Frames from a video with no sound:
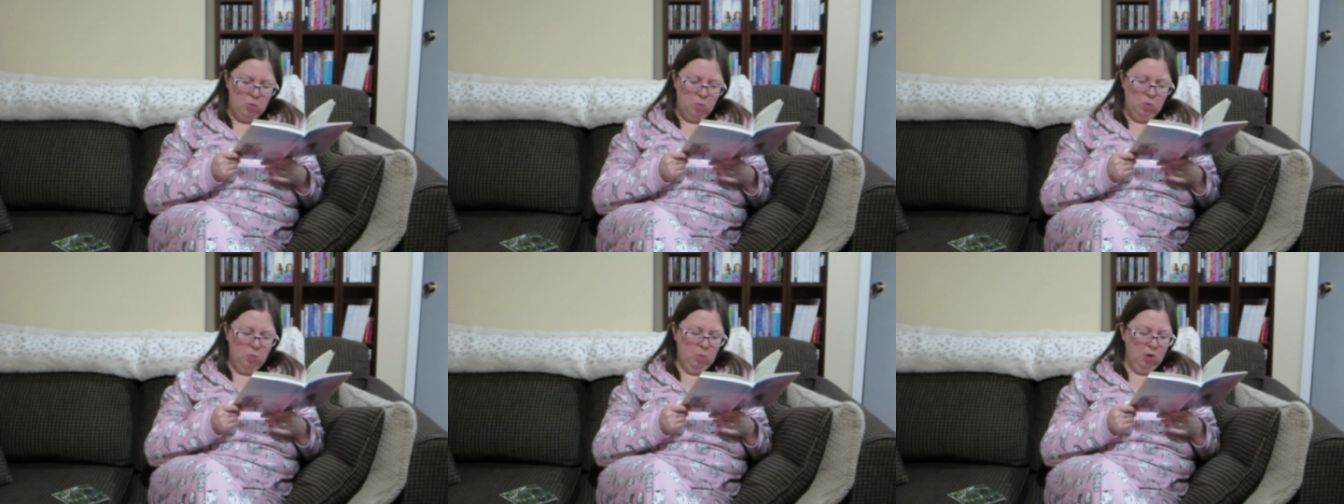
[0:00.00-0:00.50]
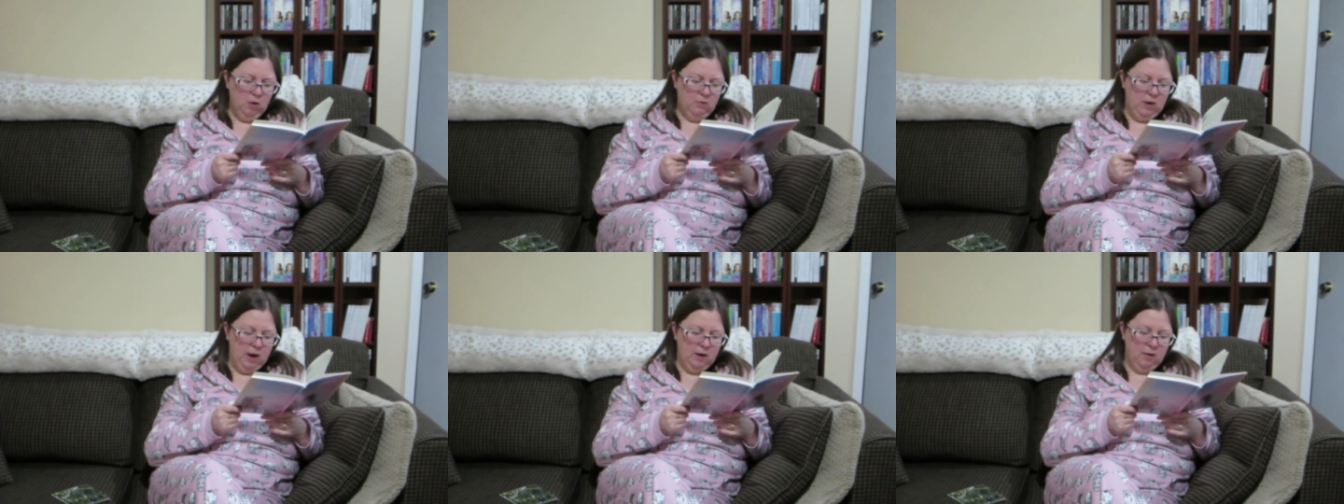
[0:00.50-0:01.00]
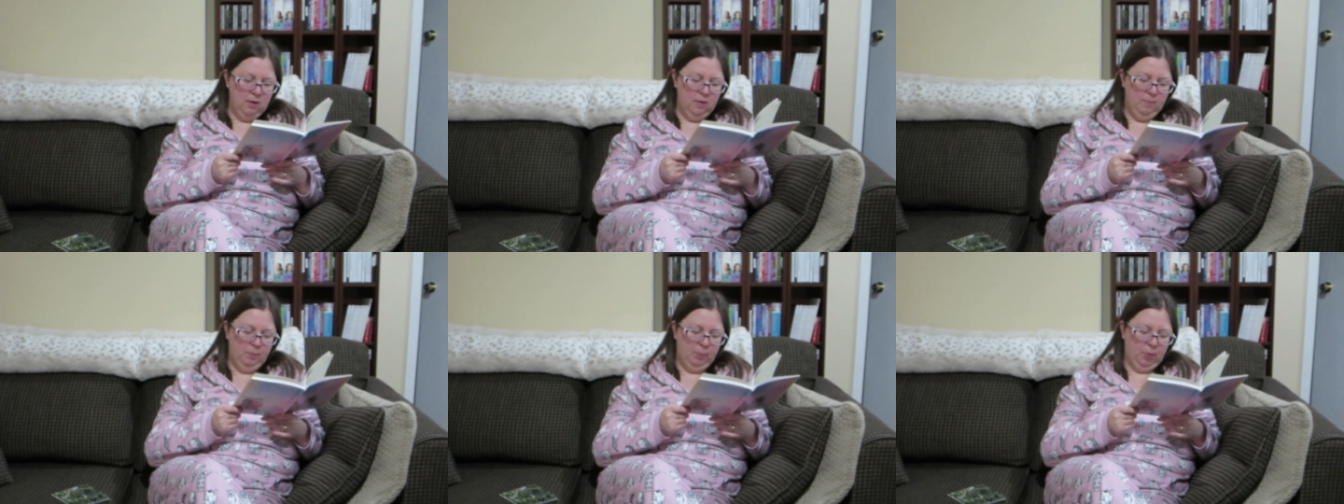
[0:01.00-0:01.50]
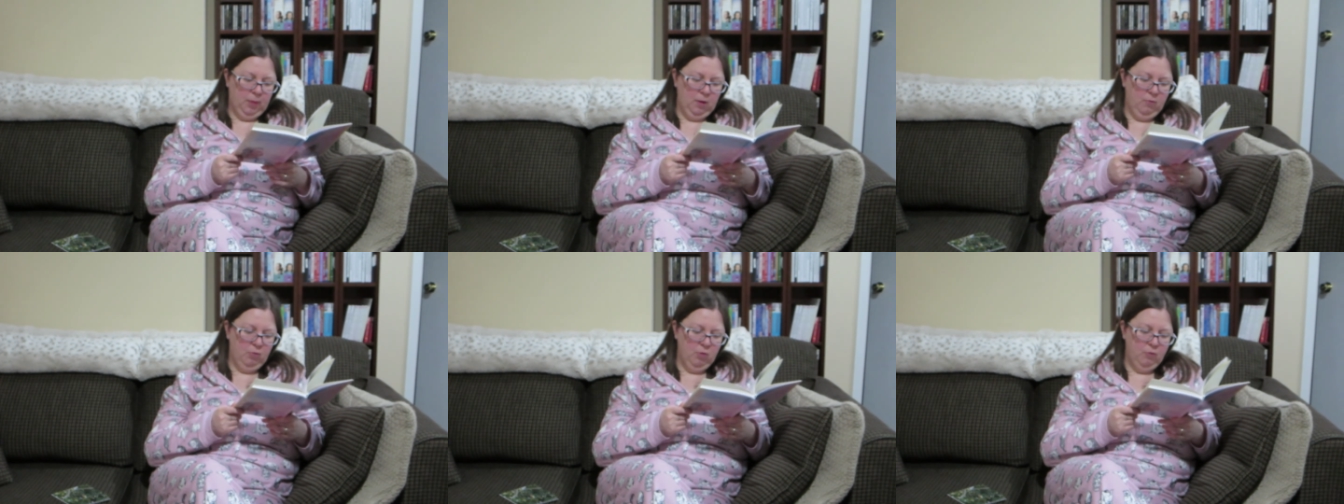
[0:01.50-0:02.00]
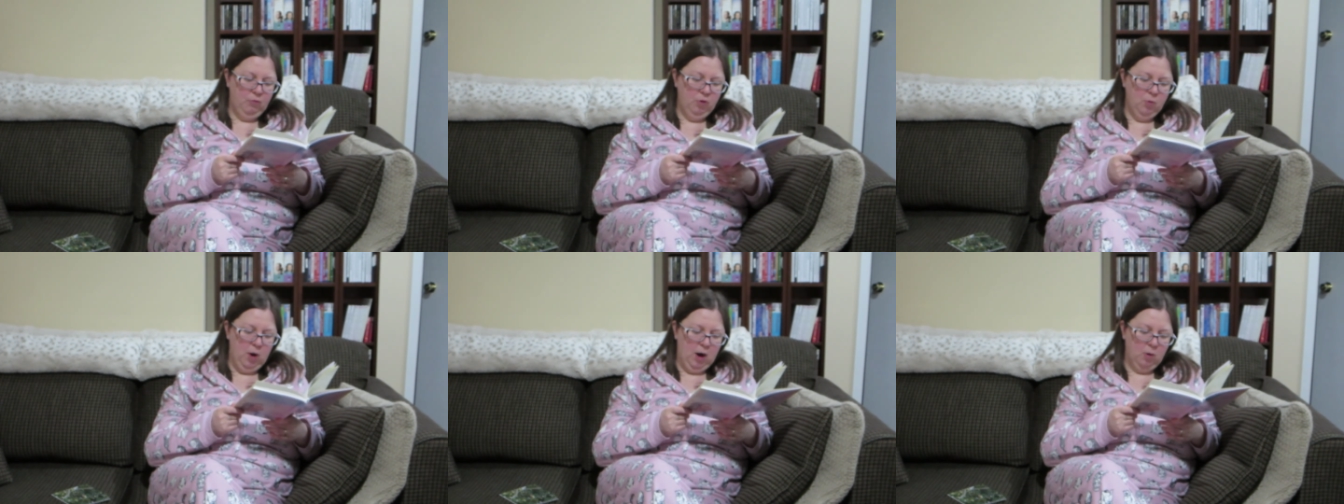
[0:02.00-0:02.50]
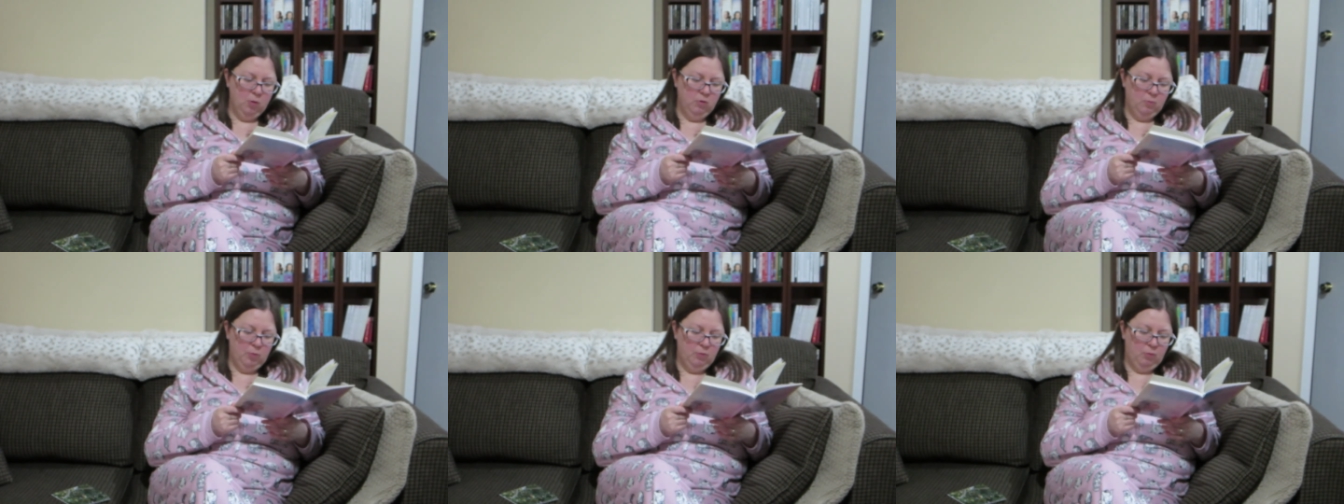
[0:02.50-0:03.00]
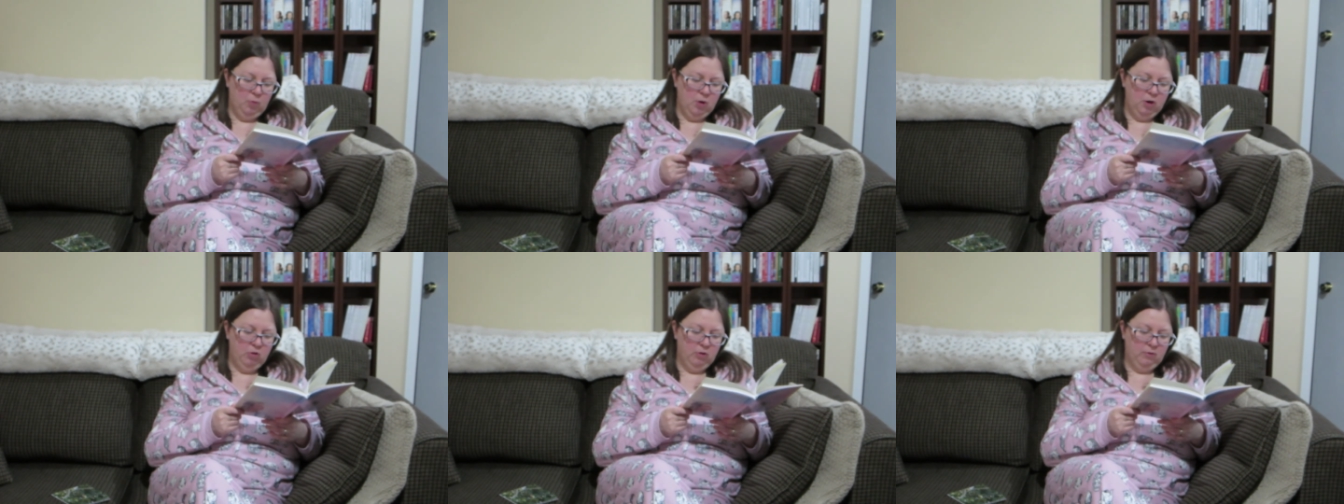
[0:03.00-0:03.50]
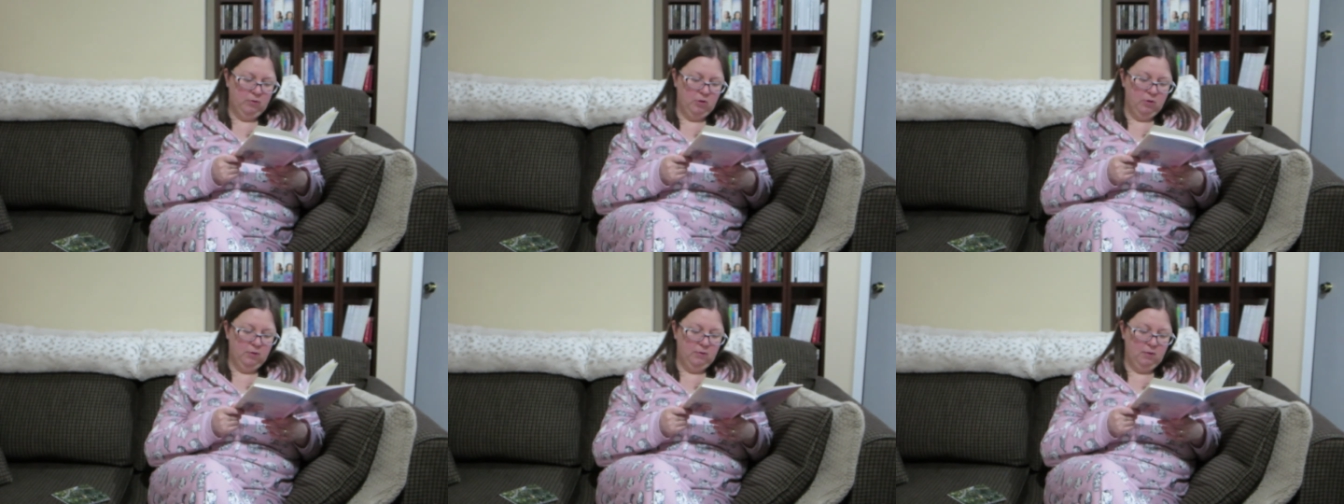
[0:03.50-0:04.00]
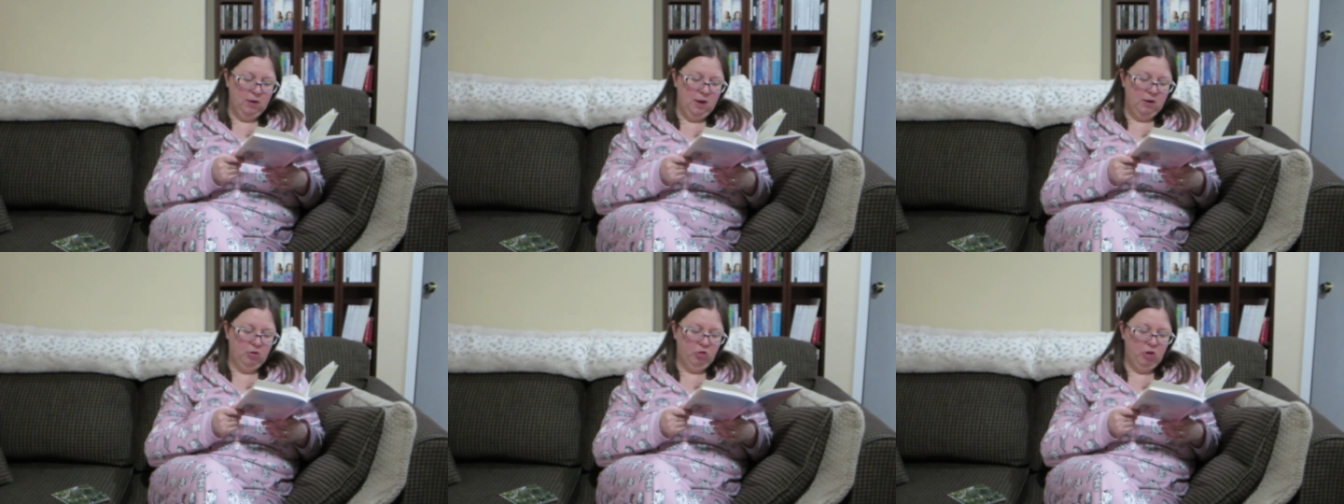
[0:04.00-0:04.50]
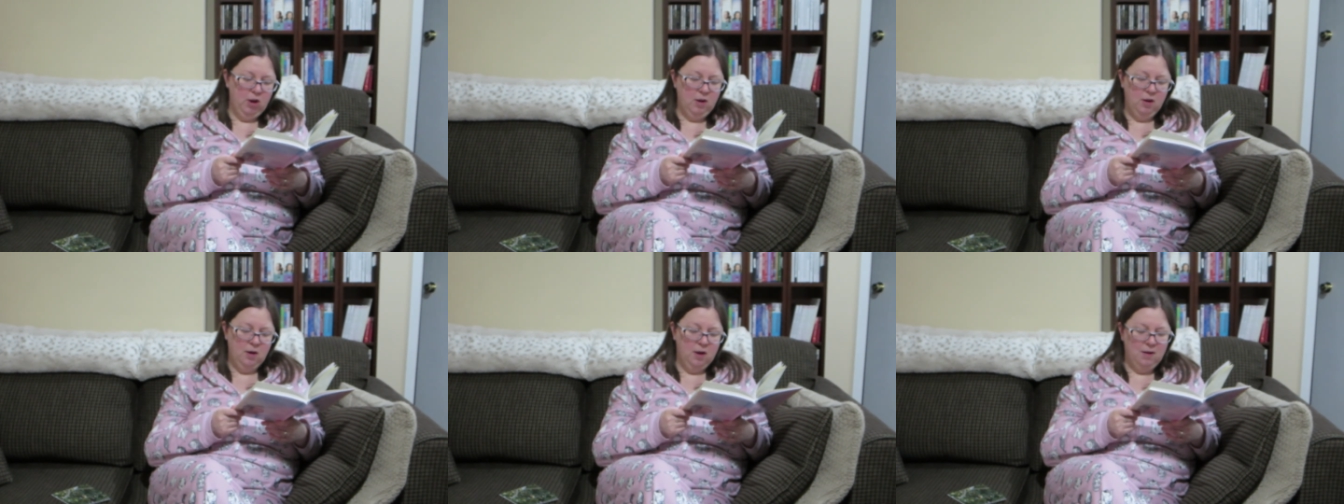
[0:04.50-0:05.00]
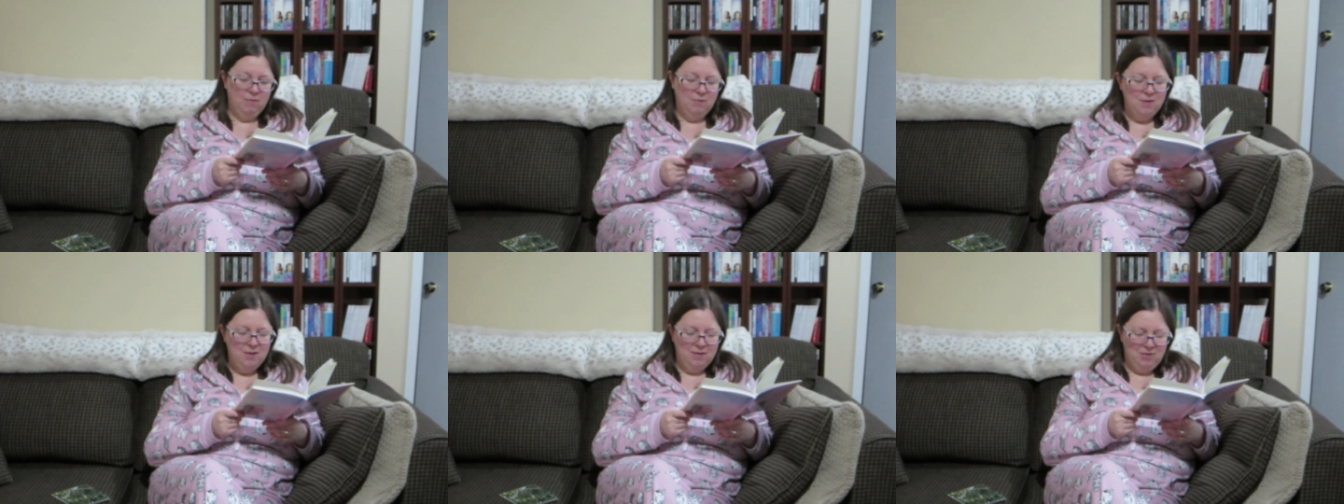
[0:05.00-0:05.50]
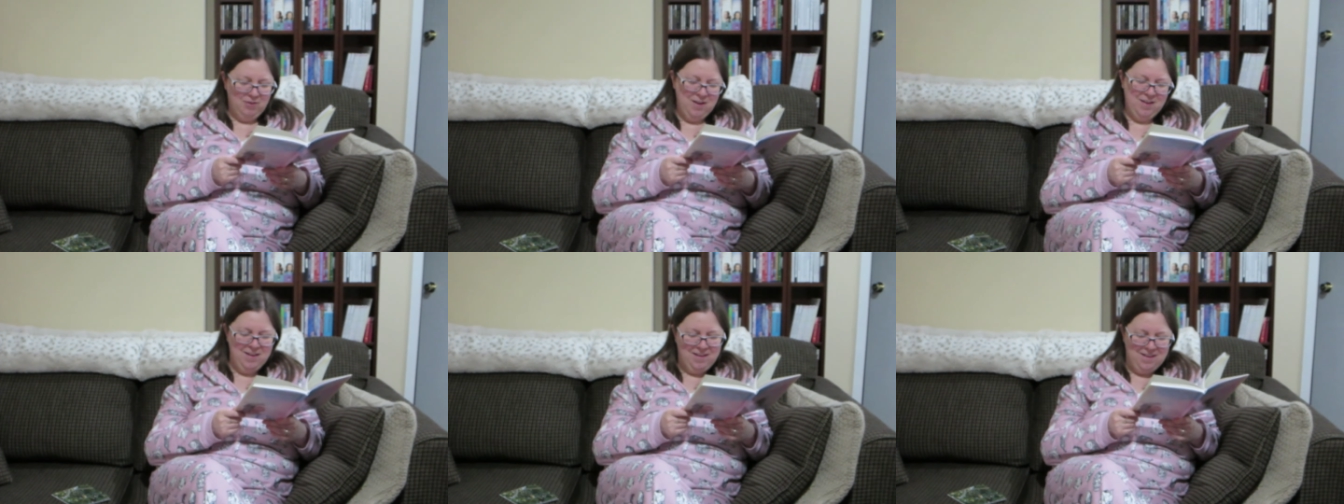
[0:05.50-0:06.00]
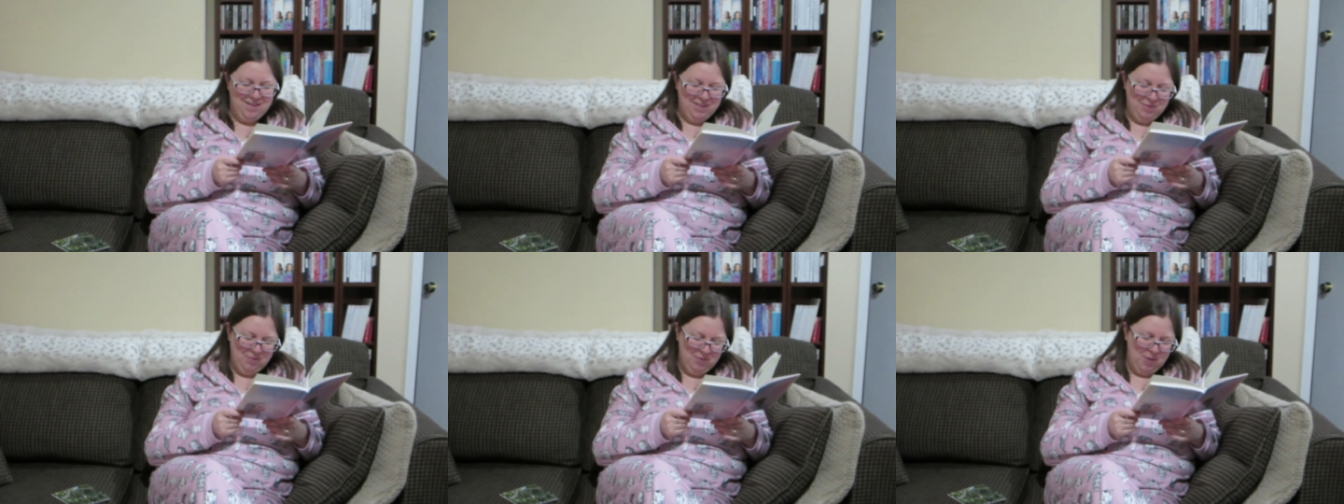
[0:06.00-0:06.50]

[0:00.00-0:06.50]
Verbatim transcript: We worked at it for a few hours before I just started singing Shake It Off, Shake It Off.